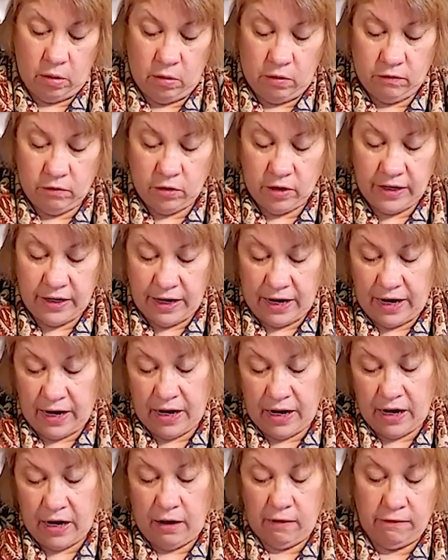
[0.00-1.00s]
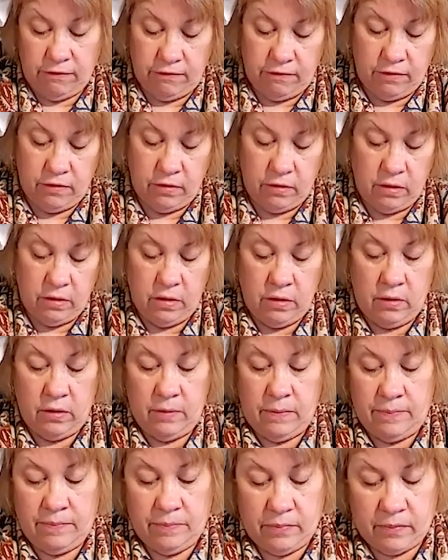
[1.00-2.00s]
over in half,
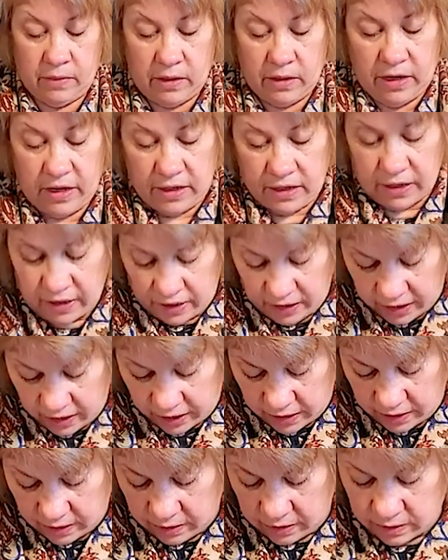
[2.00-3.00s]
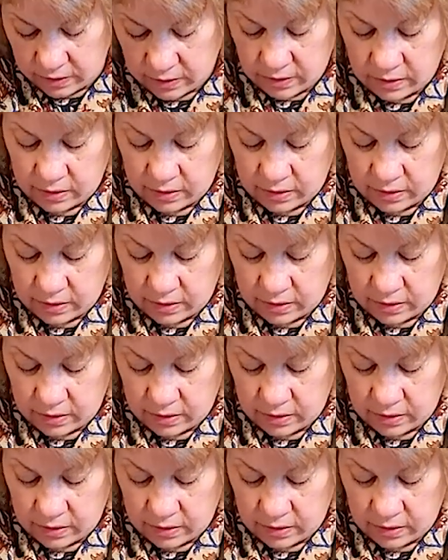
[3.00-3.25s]
and again,